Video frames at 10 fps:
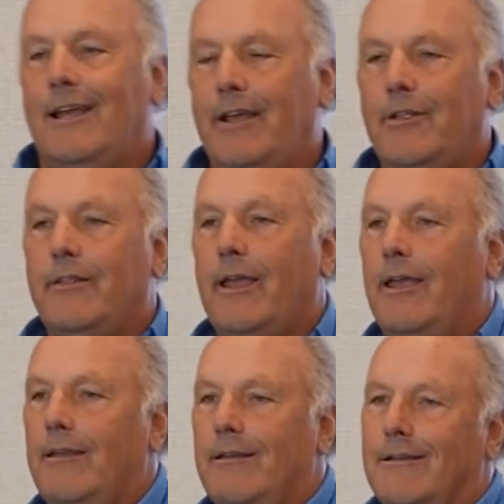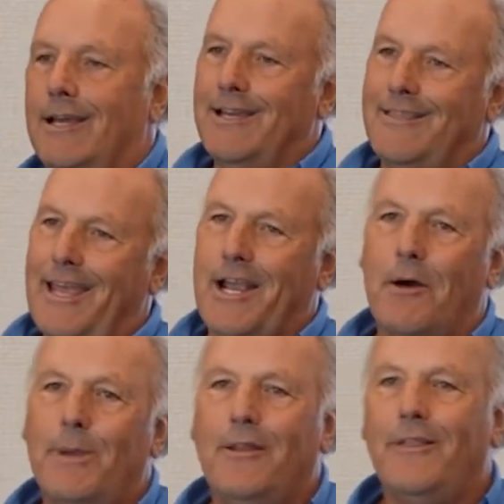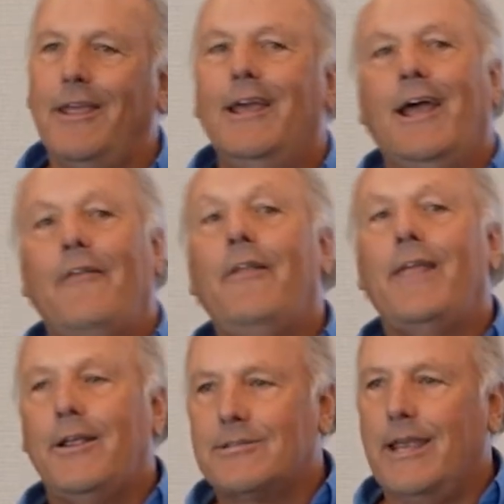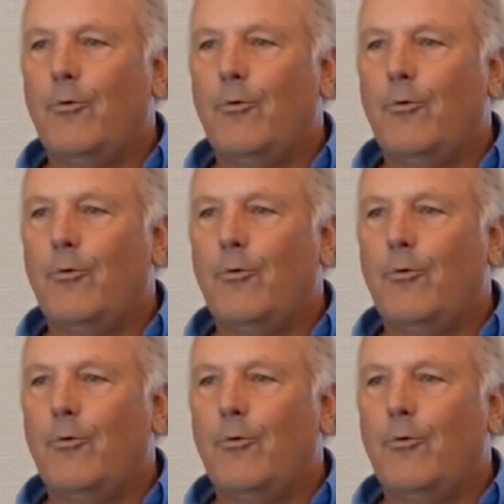and then they come in and then they say,